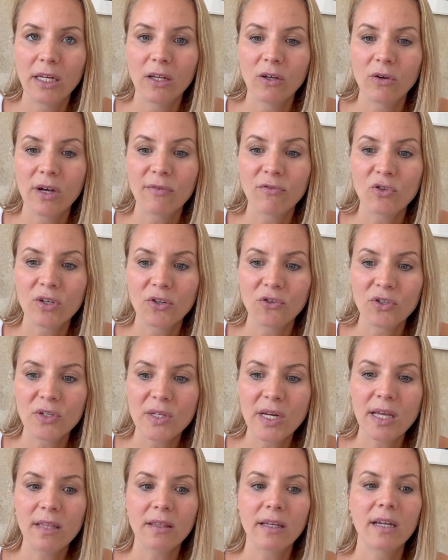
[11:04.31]
You have to
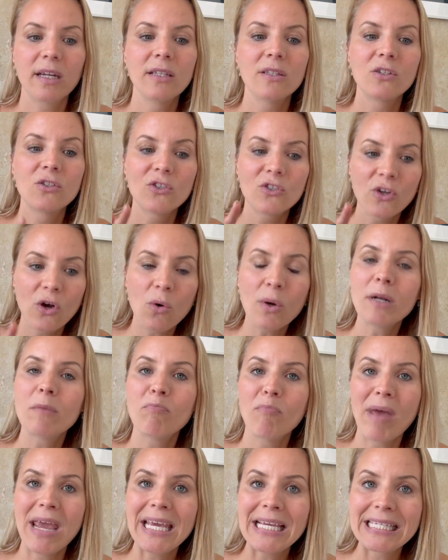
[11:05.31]
understand that. And so it
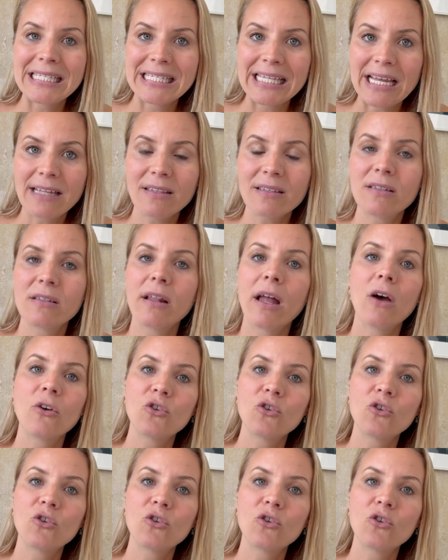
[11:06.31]
makes sense now